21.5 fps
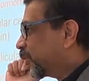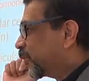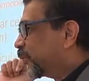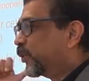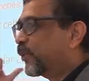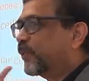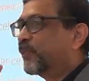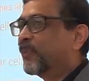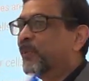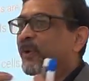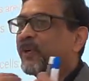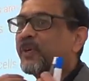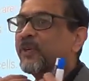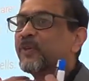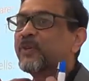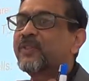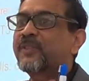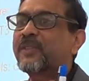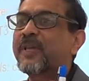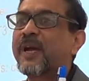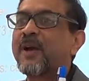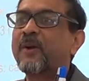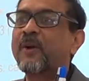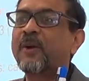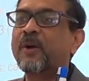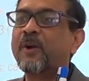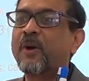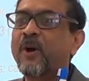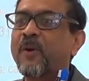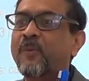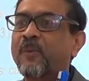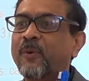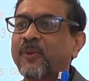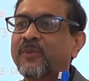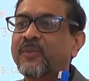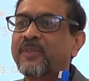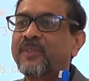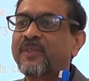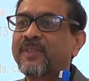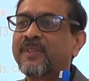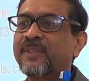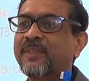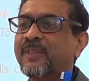to produce thyroid
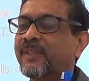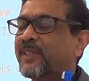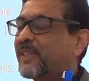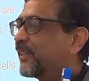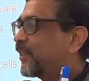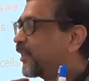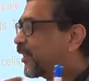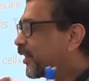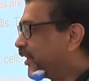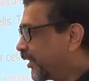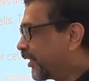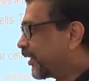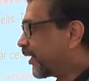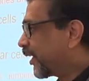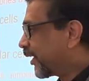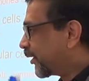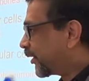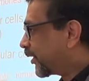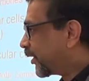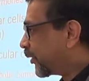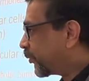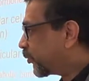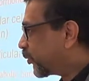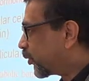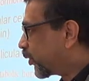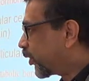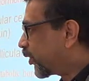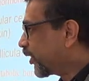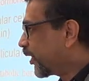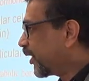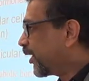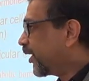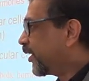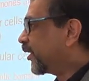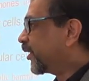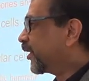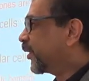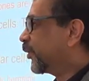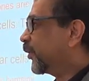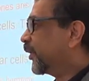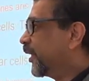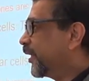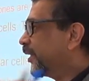hormones, T3 and T4,
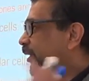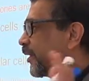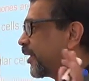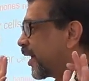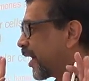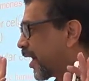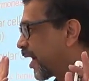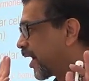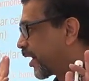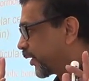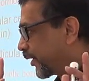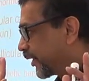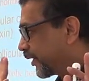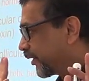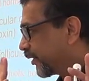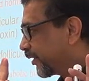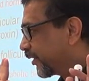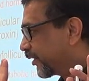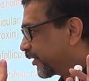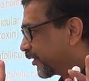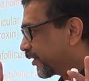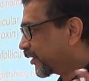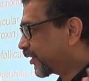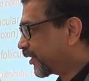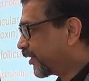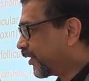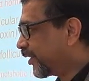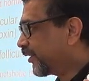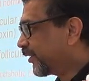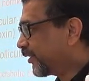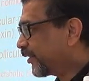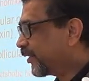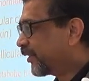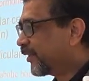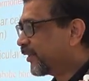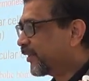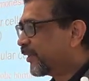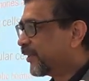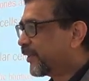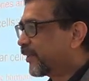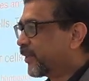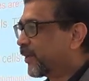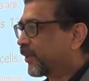you need iodine. Is it clear?
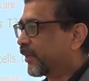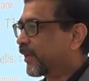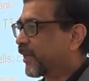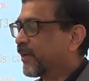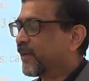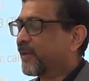Okay.